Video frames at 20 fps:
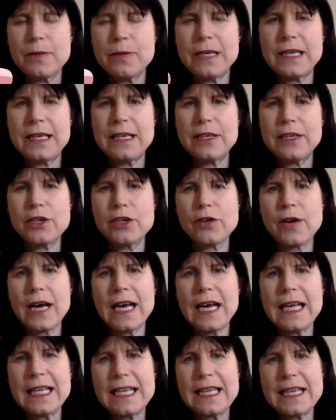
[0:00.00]
We
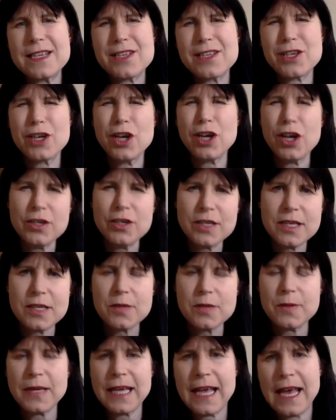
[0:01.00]
try and get as close
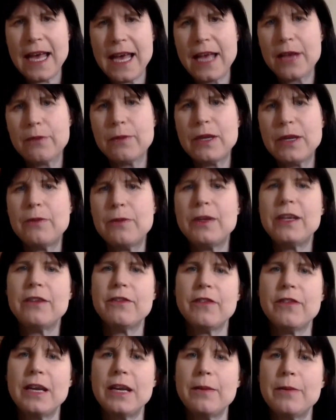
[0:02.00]
as we can when we
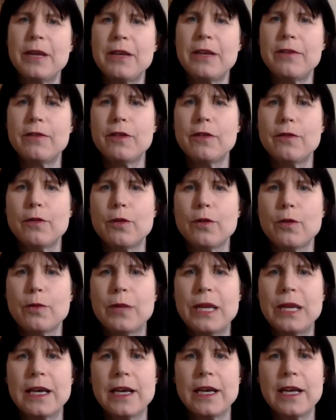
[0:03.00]
develop infant
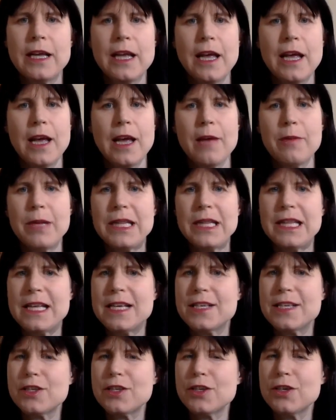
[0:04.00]
formula, but
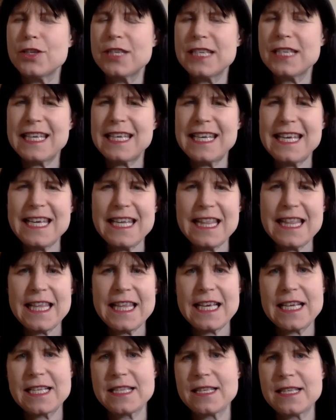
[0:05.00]
there's certain key
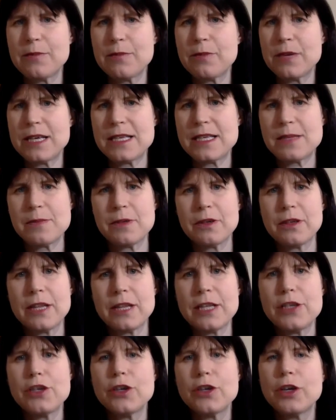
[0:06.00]
things in breast milk
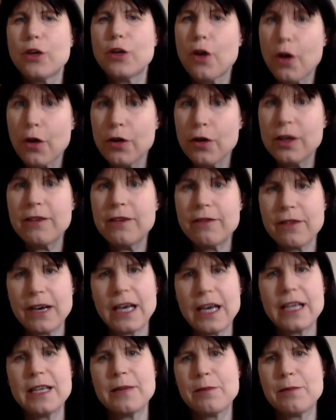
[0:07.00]
that you can only
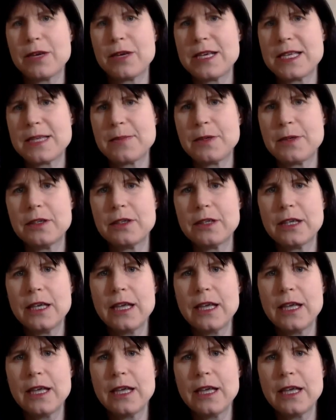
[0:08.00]
find in breast milk.